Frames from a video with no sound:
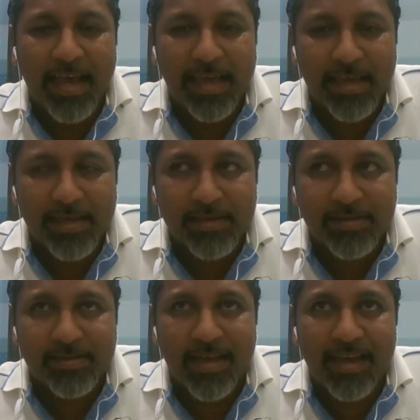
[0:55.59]

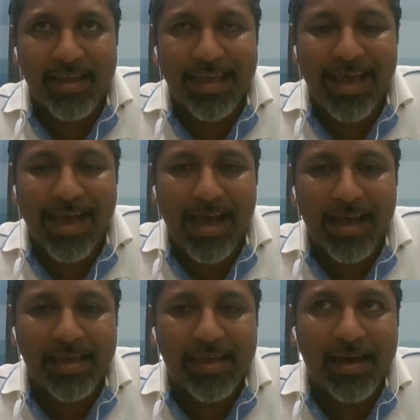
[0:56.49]
is an
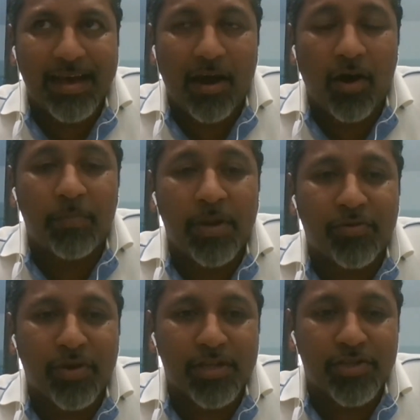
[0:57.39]
AI
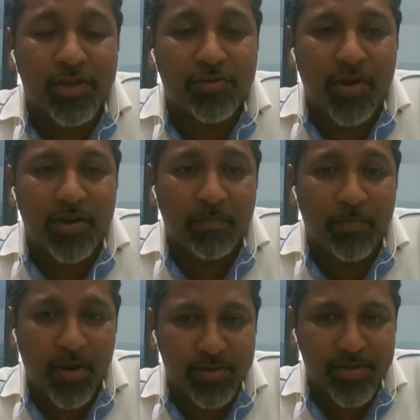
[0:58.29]
arbitrage trading
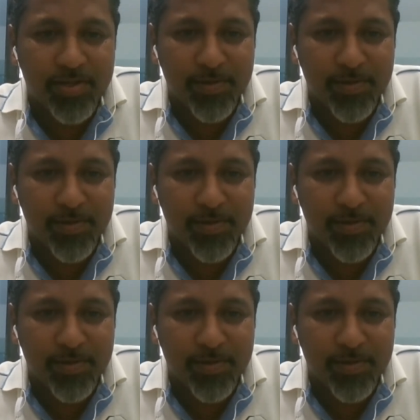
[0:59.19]
bot,